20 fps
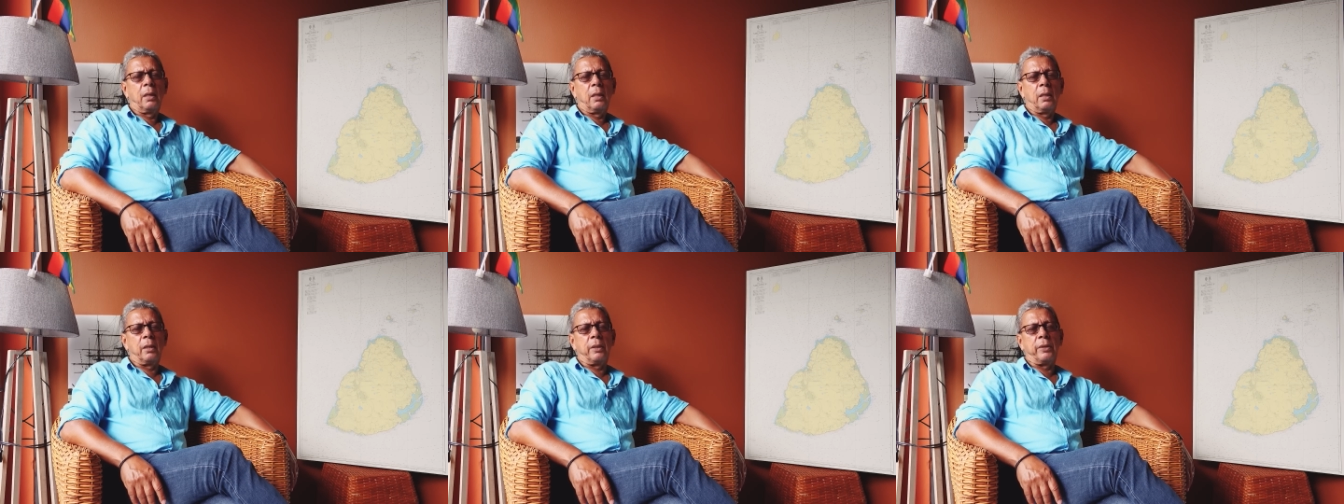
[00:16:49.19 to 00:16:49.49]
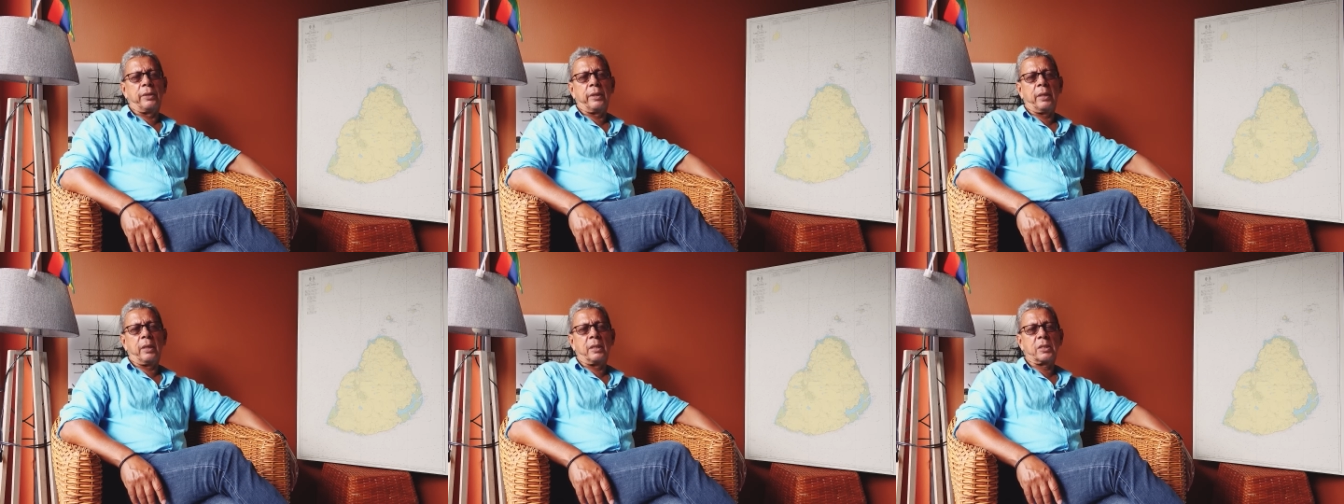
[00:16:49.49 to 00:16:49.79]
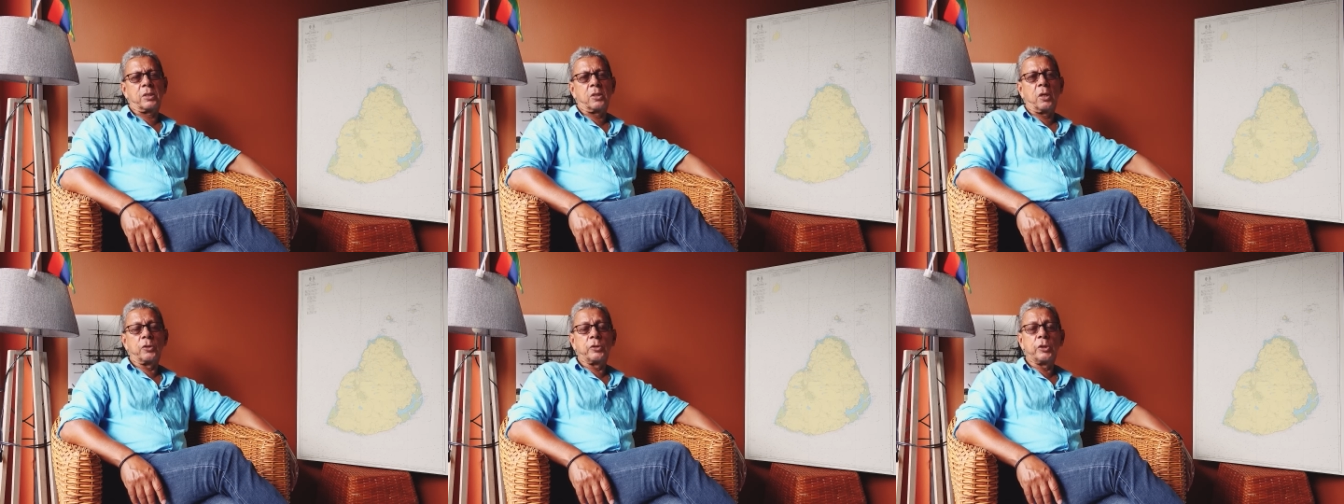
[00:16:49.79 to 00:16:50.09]
they
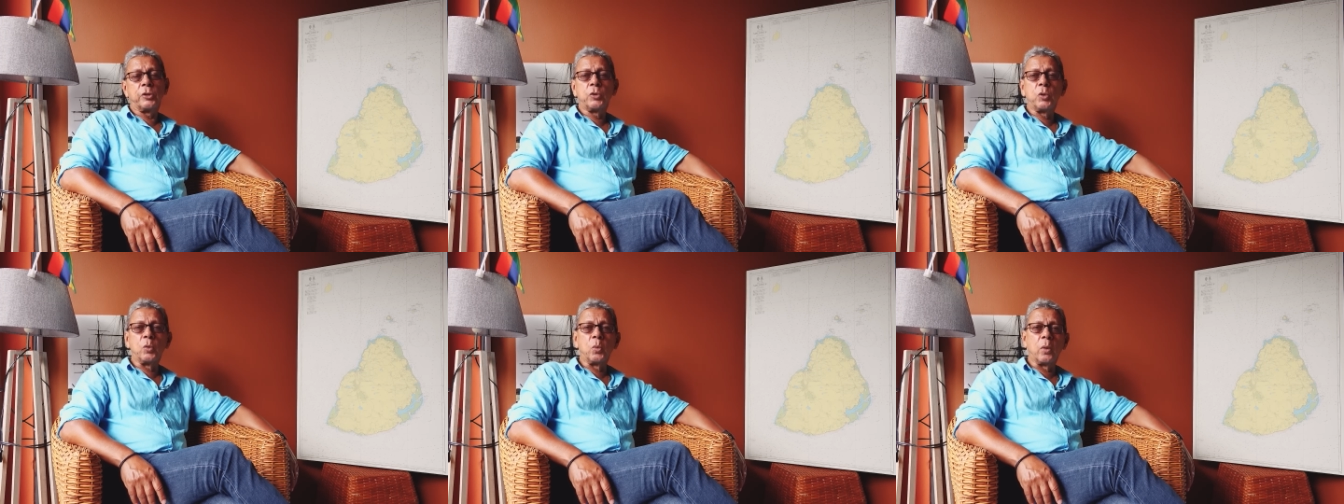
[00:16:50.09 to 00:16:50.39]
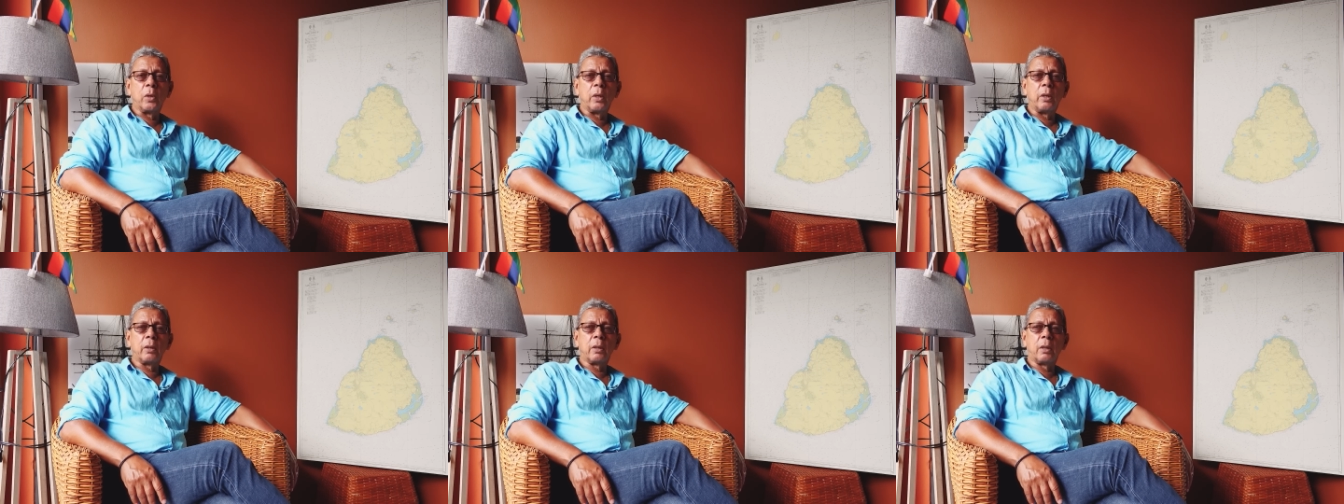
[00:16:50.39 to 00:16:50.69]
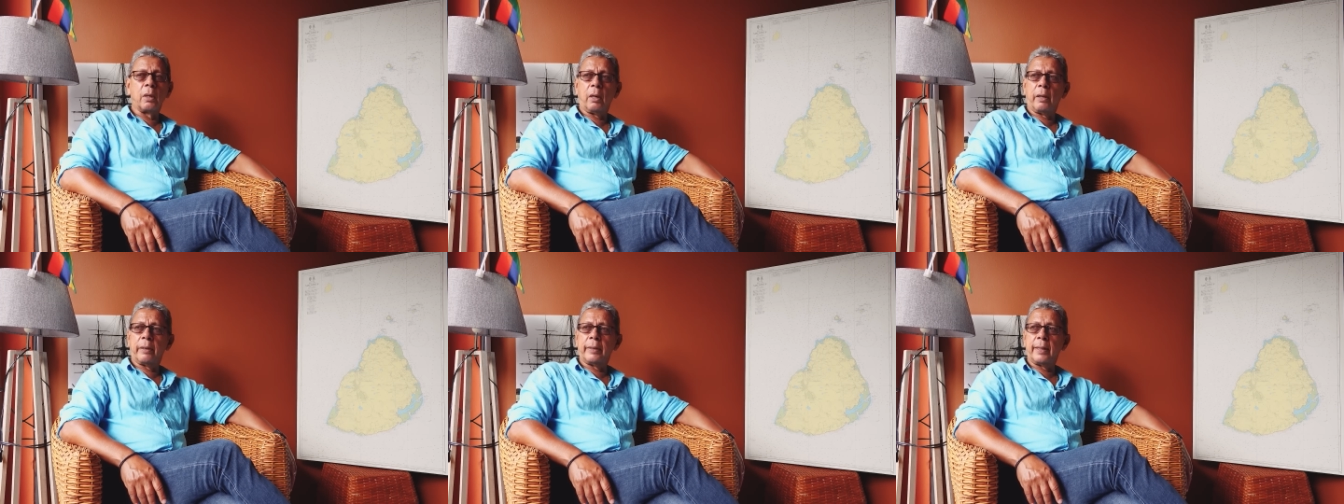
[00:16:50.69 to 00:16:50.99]
started to
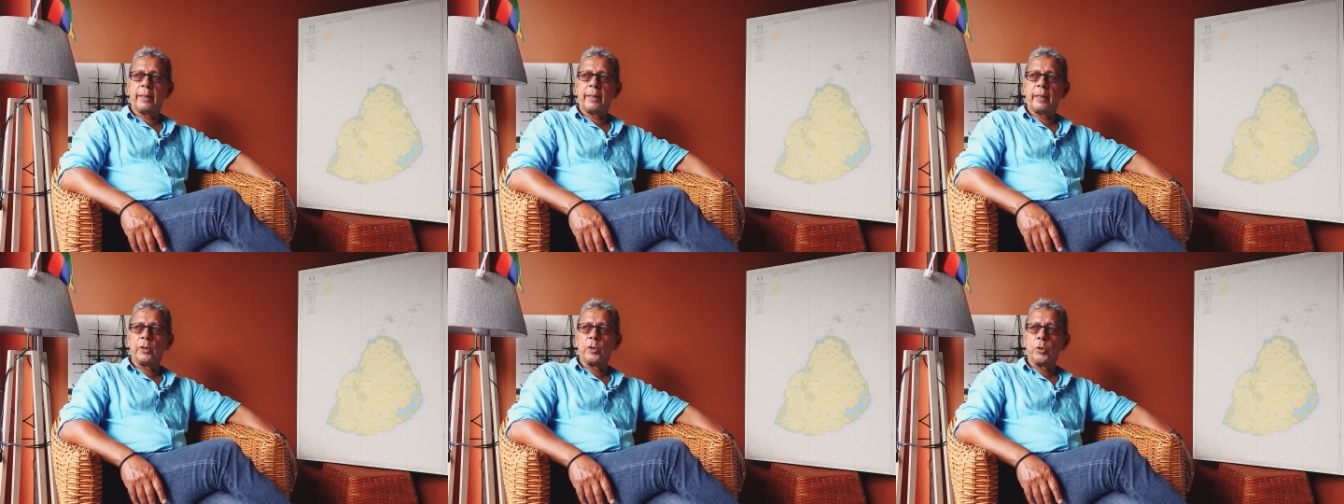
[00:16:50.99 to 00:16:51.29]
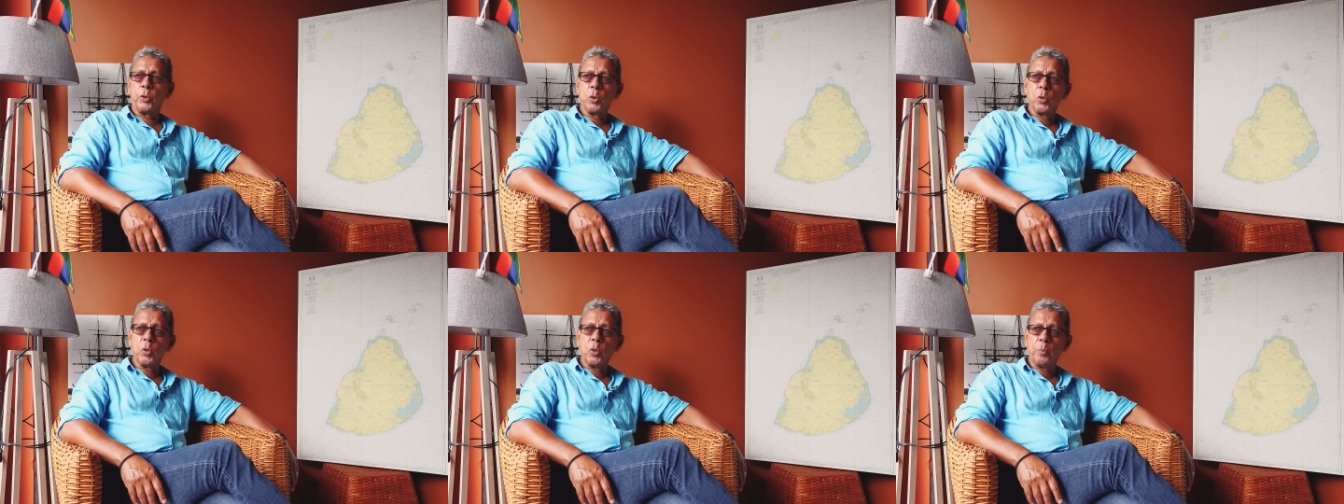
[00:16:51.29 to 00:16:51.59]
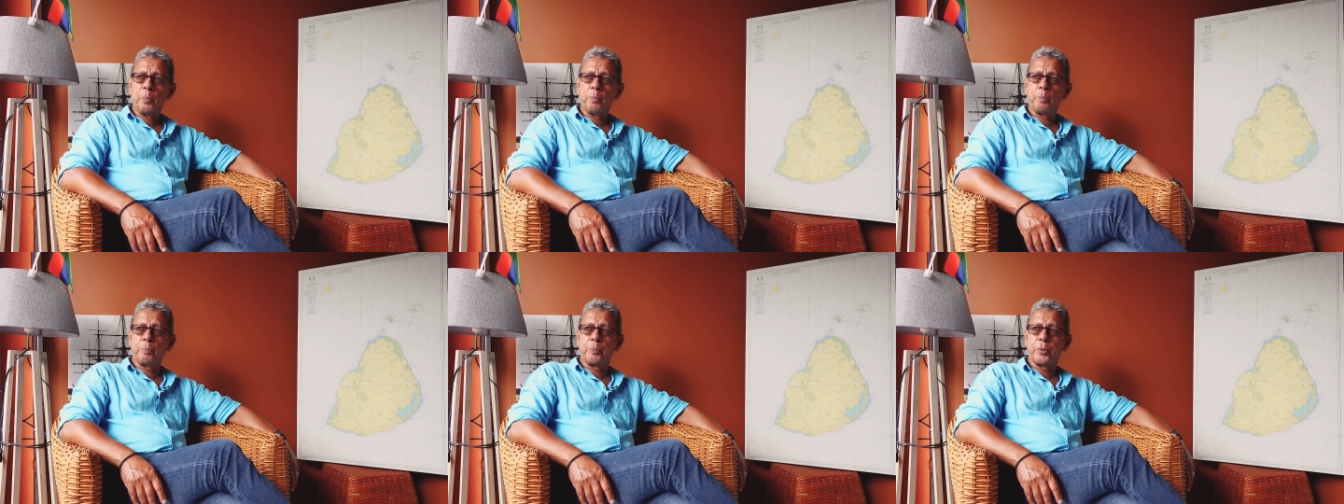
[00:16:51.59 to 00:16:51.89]
work on a
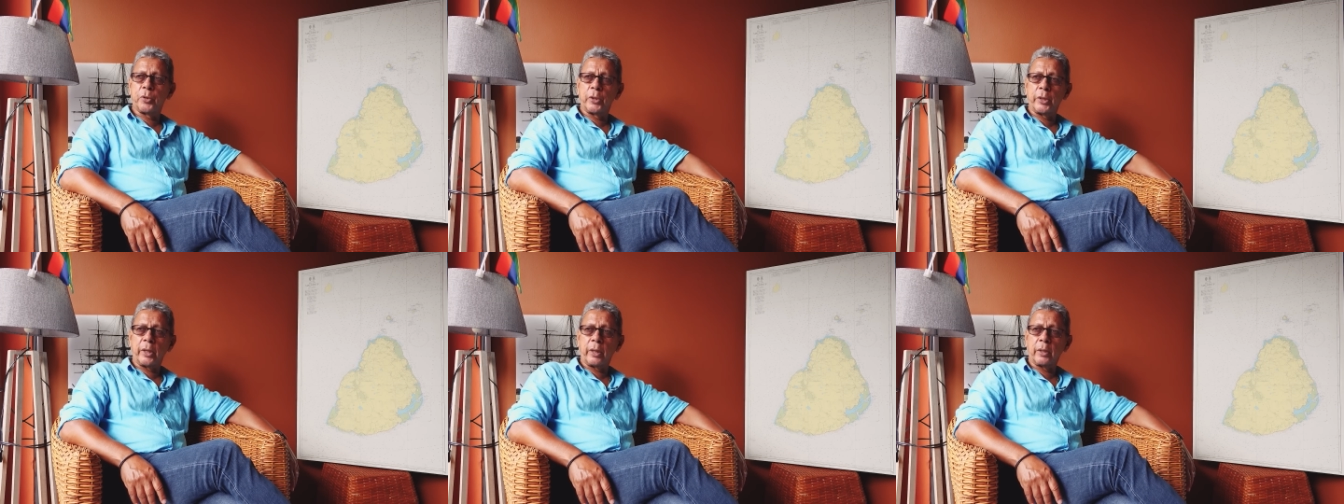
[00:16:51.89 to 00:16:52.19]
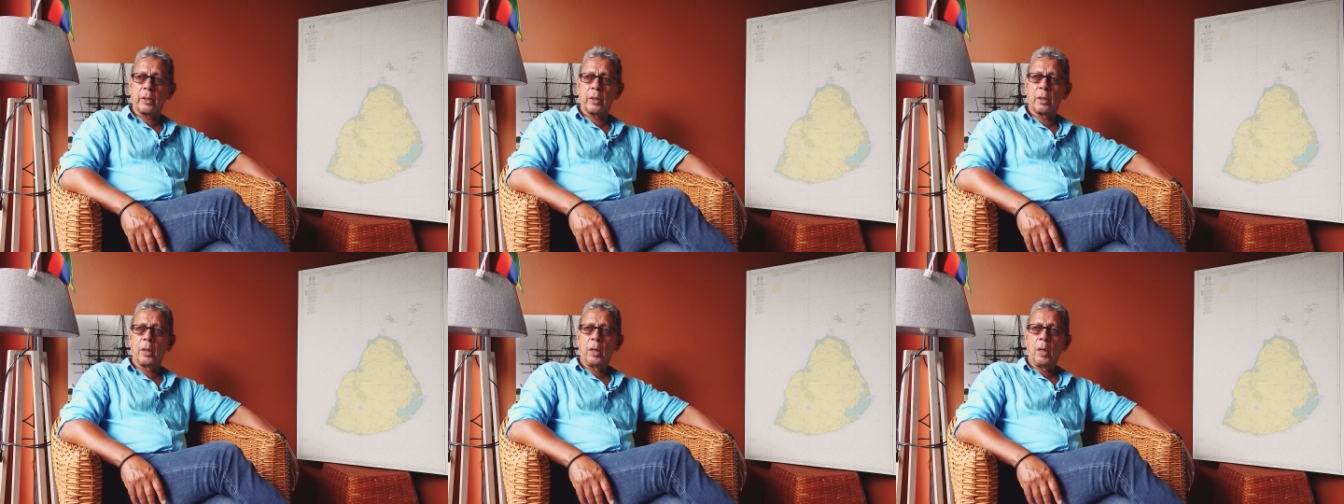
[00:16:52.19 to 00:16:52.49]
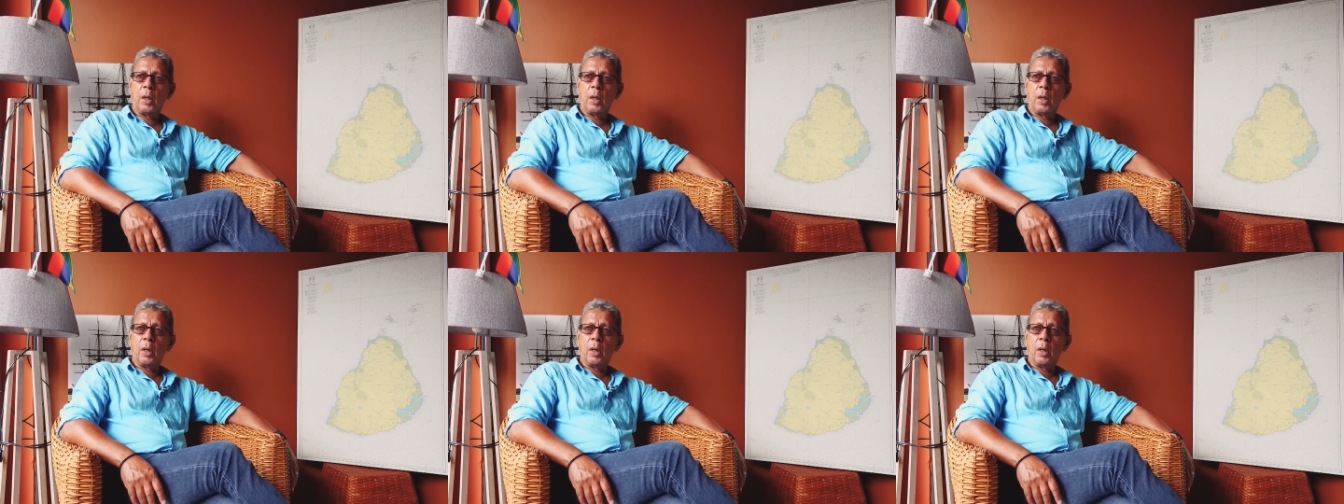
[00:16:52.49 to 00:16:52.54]
new product,